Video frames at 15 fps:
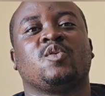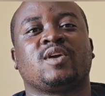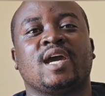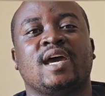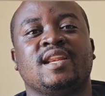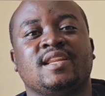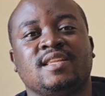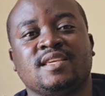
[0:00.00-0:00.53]

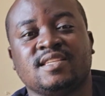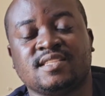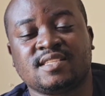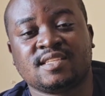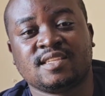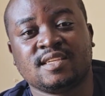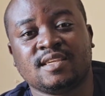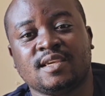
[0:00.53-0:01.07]
can
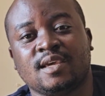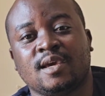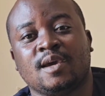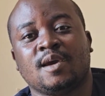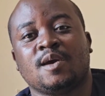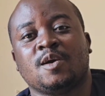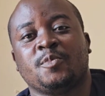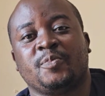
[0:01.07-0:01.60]
easily
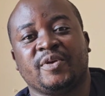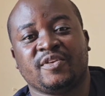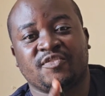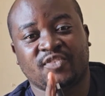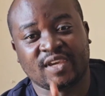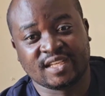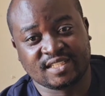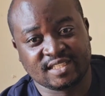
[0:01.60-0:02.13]

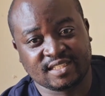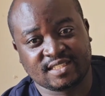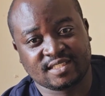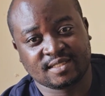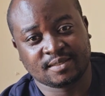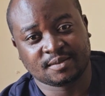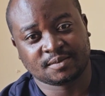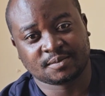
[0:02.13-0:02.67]
prevent it.
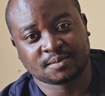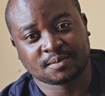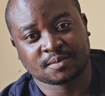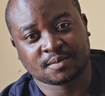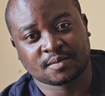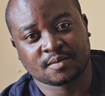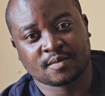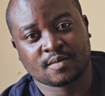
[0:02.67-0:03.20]

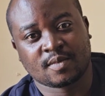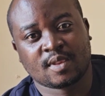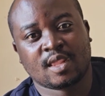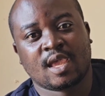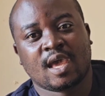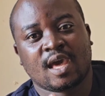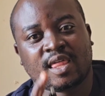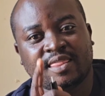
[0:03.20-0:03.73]

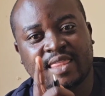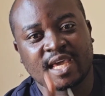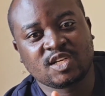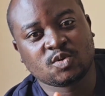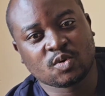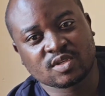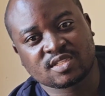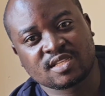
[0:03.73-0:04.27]
That
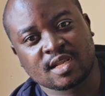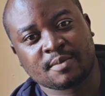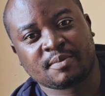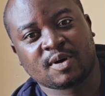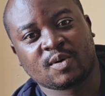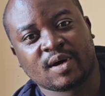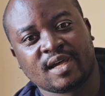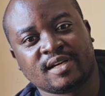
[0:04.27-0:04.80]
was number
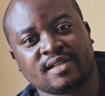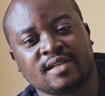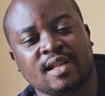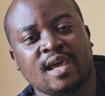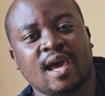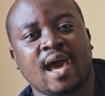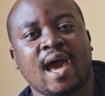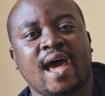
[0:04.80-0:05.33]
1.
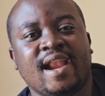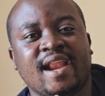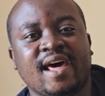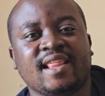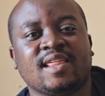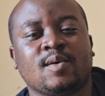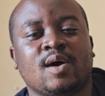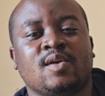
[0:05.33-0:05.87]

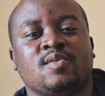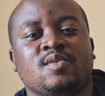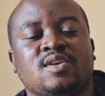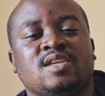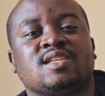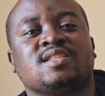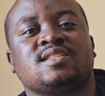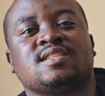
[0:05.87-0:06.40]
Another one
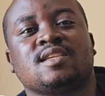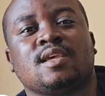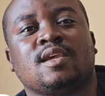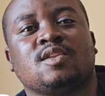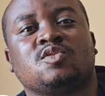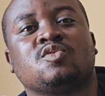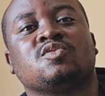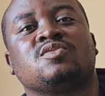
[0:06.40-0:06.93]
is
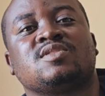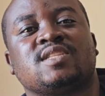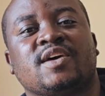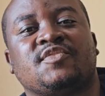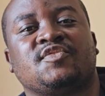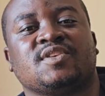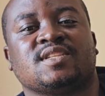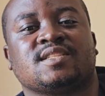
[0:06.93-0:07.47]
tooth
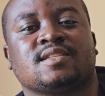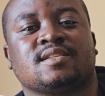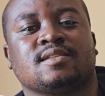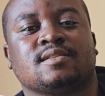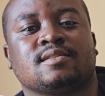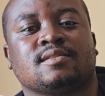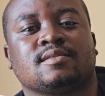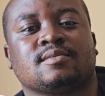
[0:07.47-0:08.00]
surface.
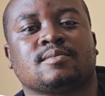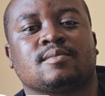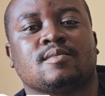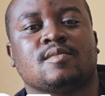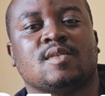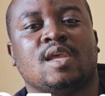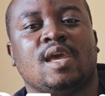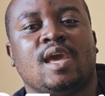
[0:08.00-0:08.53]

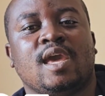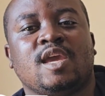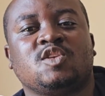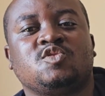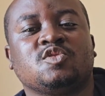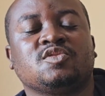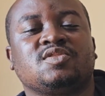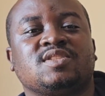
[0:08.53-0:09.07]
A
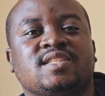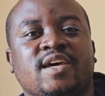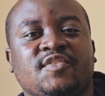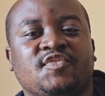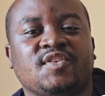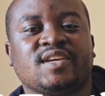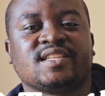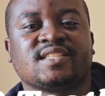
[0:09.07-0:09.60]
tooth
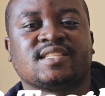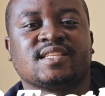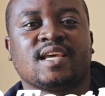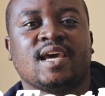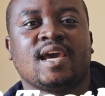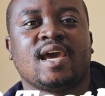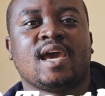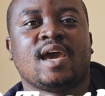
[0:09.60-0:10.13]
surface
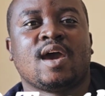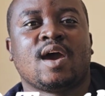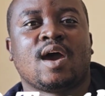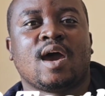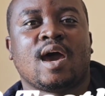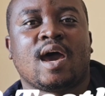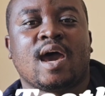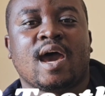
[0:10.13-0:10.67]

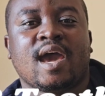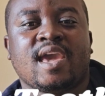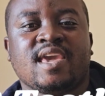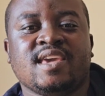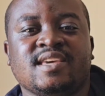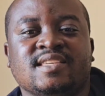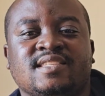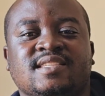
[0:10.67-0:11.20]

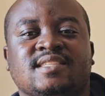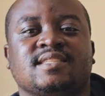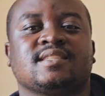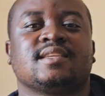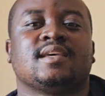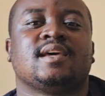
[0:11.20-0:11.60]
is